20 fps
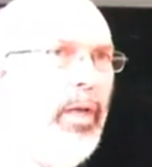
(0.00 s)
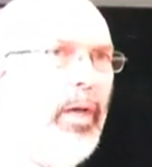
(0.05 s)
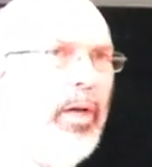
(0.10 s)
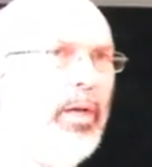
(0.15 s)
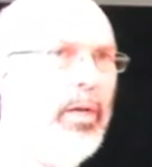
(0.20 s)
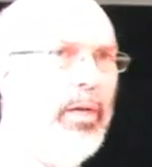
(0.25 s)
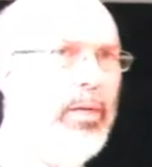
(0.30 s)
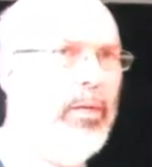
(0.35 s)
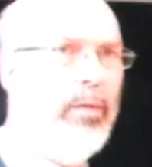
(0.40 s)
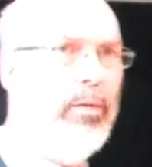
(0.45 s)

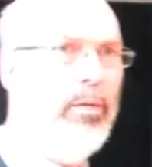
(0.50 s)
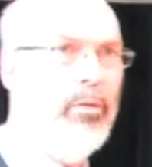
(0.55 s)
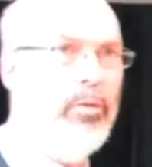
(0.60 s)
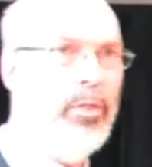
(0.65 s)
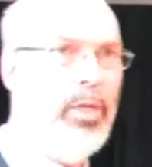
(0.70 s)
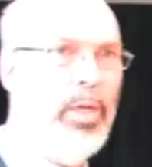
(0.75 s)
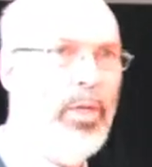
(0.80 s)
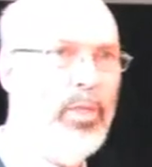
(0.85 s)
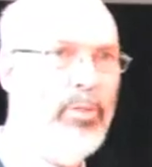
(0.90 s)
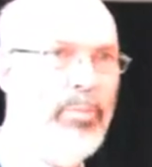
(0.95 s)
I
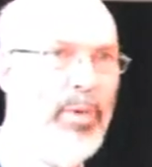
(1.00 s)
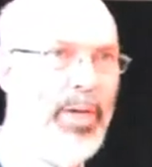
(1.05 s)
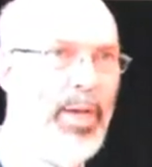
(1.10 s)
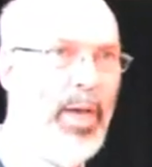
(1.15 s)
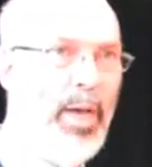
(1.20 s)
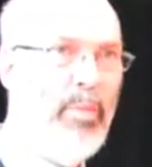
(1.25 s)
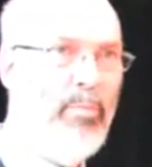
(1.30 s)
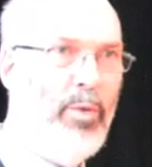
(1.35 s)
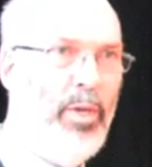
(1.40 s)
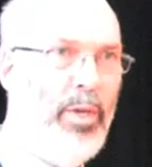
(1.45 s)
chance my
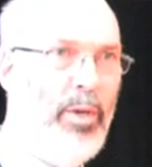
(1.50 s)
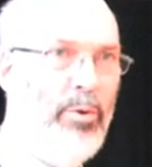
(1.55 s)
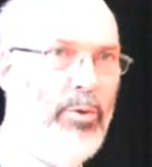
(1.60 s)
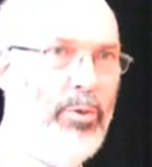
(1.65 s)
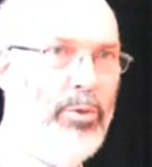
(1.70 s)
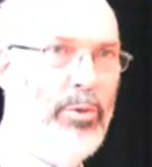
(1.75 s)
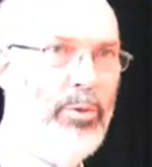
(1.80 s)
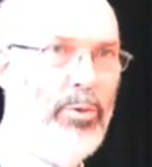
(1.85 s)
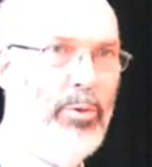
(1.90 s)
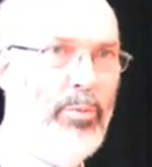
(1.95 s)
arm here
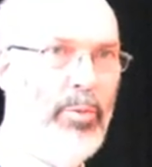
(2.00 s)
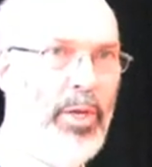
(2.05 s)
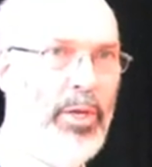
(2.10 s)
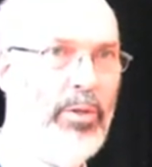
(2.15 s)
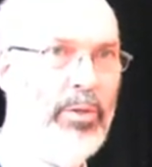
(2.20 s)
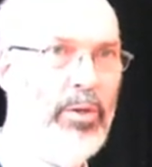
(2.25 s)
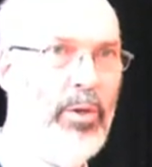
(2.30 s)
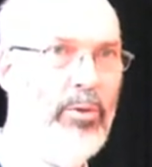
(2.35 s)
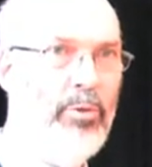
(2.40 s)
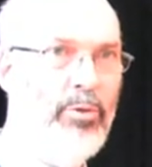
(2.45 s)
and talk about
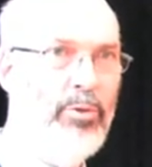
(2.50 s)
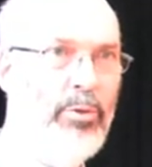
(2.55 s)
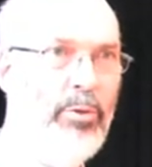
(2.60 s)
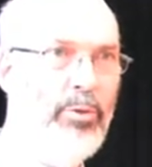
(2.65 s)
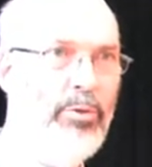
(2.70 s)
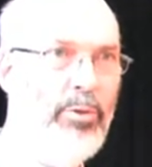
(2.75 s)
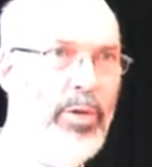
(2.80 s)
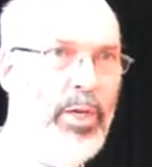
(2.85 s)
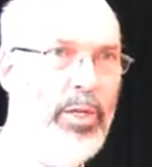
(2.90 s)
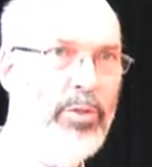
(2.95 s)
a
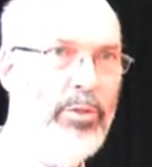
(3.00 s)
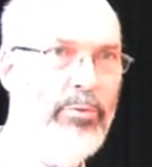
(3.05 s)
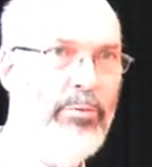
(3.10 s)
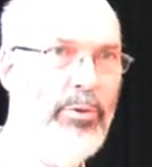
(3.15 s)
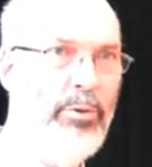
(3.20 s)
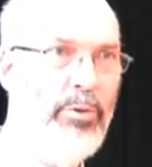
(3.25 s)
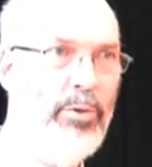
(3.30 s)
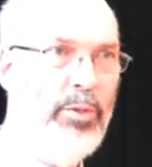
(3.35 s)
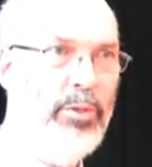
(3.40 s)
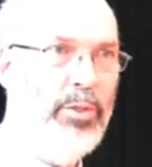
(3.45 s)
cultural
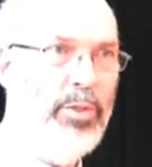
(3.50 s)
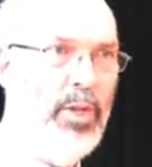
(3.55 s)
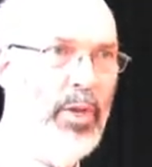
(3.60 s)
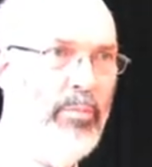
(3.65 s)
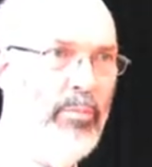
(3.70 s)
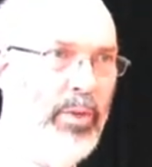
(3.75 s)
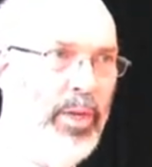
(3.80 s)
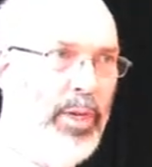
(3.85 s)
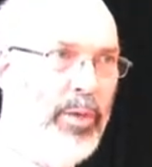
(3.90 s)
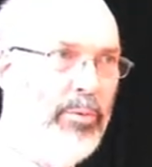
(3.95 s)
transfer at
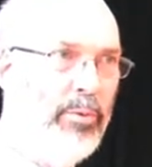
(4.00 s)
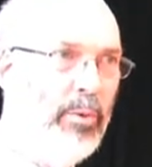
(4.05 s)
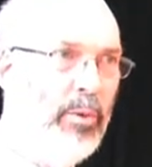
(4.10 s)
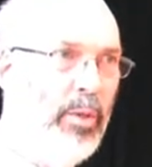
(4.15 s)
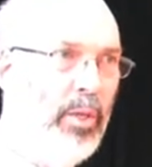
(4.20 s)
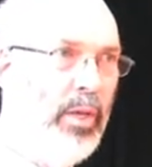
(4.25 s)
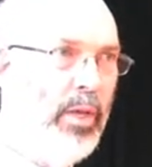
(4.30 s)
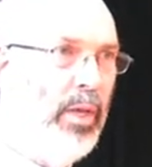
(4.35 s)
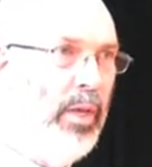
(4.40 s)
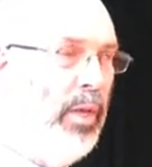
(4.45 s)
some
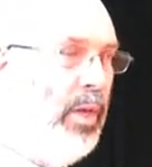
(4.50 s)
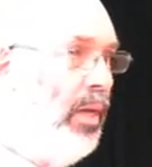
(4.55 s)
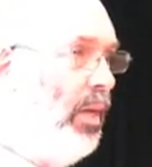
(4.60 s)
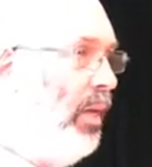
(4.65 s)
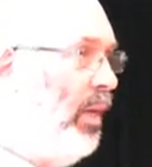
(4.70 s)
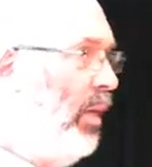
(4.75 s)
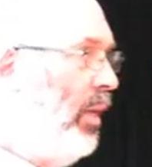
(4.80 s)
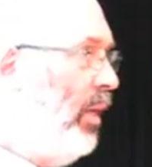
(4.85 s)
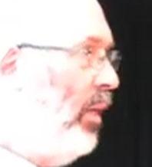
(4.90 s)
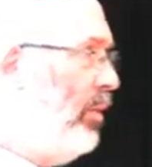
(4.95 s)
level
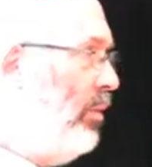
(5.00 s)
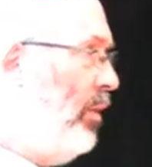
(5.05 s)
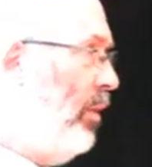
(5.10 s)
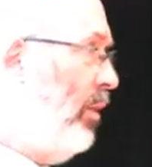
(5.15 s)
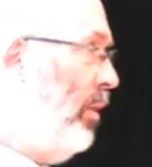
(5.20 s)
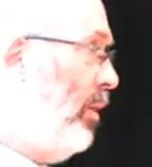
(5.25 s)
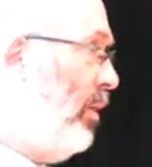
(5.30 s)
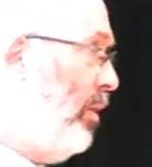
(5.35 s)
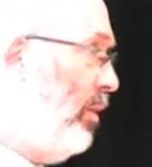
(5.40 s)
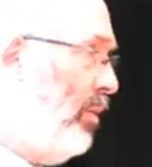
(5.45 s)
is
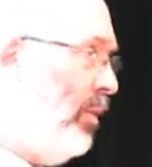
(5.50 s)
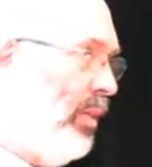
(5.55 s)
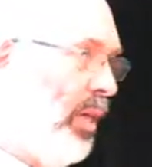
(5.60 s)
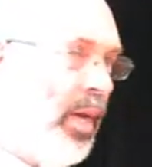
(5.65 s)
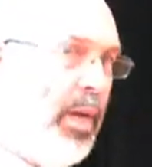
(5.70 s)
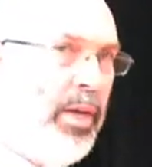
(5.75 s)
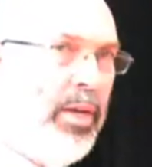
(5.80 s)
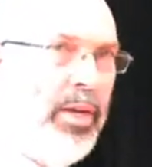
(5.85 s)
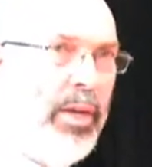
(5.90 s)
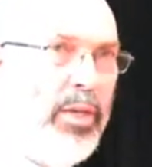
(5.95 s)
that the
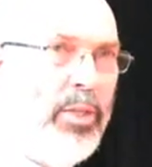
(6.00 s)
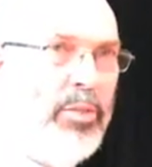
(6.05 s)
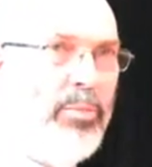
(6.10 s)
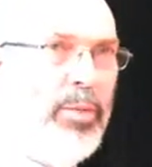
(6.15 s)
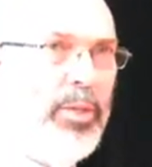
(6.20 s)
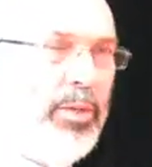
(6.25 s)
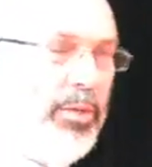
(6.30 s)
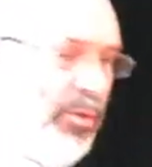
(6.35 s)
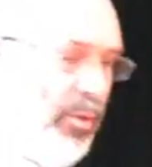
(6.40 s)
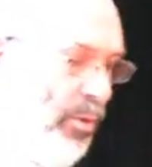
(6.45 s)
design
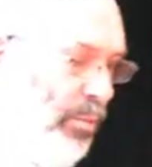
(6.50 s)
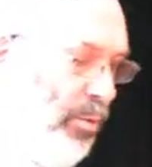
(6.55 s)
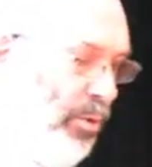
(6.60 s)
aspect of the